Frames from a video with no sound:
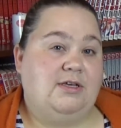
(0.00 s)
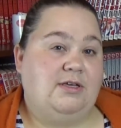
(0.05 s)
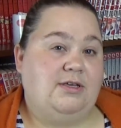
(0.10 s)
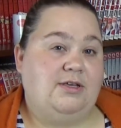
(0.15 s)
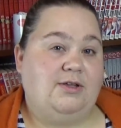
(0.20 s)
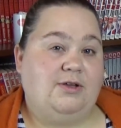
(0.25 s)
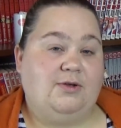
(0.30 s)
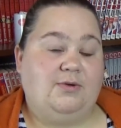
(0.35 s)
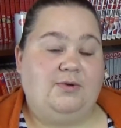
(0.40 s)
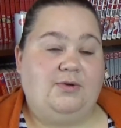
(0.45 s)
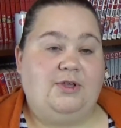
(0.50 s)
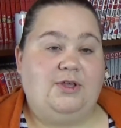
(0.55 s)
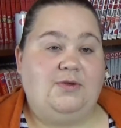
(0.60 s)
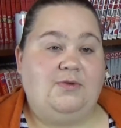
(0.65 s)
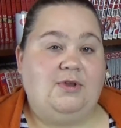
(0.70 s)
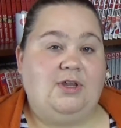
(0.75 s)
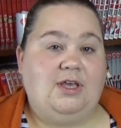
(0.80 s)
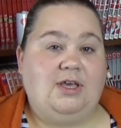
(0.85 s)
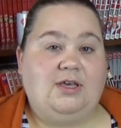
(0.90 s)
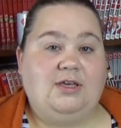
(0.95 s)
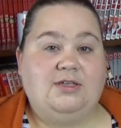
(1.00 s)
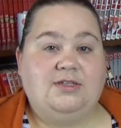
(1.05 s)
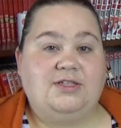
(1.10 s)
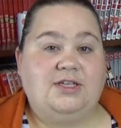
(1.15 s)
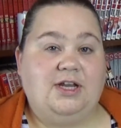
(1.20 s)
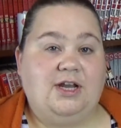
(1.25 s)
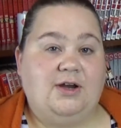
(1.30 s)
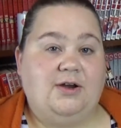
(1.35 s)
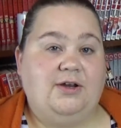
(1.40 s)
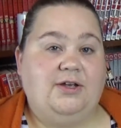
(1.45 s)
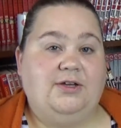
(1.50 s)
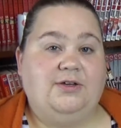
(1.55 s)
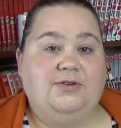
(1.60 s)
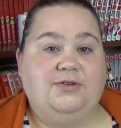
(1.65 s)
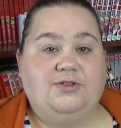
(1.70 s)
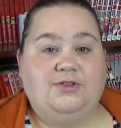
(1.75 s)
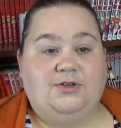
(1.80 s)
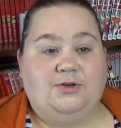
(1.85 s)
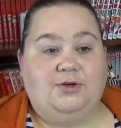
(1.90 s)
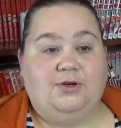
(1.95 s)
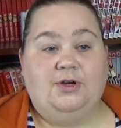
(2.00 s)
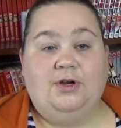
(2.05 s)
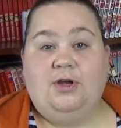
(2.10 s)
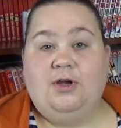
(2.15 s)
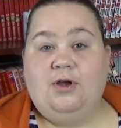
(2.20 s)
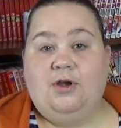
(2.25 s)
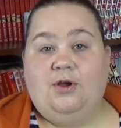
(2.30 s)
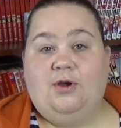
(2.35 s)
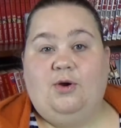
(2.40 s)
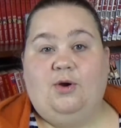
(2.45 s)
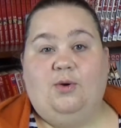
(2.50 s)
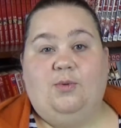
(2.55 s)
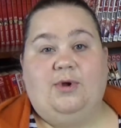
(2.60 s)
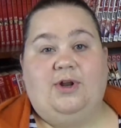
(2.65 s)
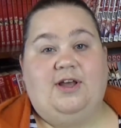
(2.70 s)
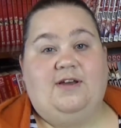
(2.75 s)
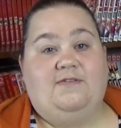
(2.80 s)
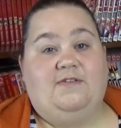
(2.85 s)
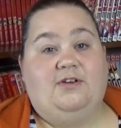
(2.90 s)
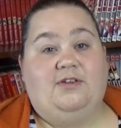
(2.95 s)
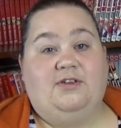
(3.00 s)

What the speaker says: you know, unique scenarios or whatever.